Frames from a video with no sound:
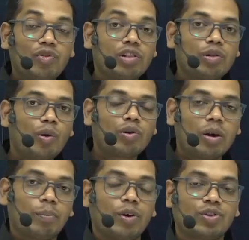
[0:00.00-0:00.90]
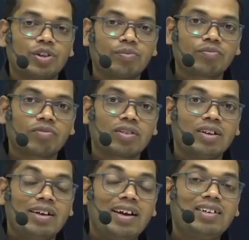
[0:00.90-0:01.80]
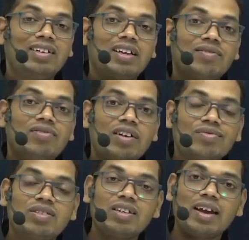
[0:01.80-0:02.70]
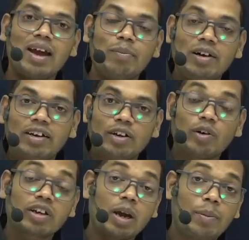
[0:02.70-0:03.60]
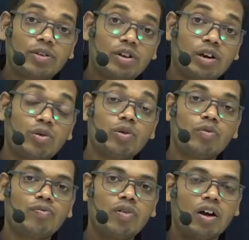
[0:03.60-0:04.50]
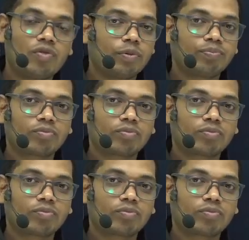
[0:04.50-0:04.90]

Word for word: low temperature, it develops the ability or capacity to flower.